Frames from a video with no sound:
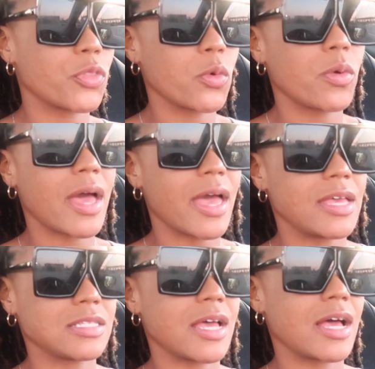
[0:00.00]
through it
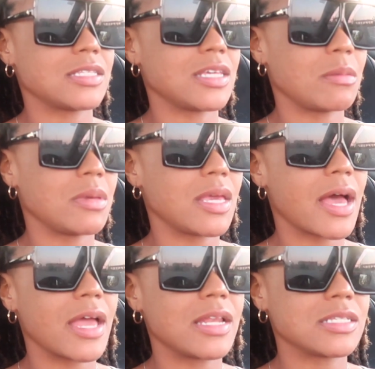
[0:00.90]
I asked God to give me
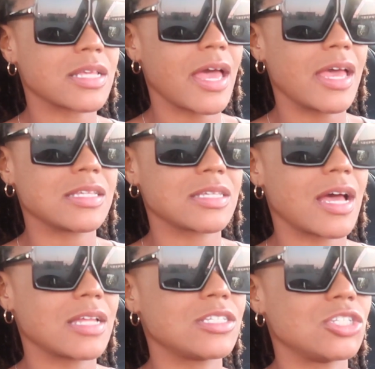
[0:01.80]
guidance I asked
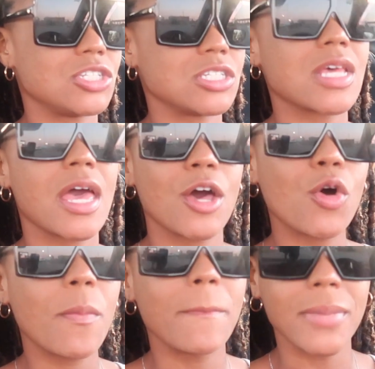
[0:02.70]
God to just
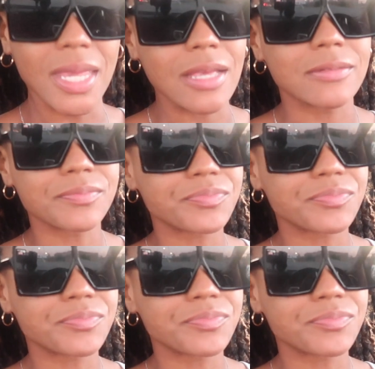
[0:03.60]
help me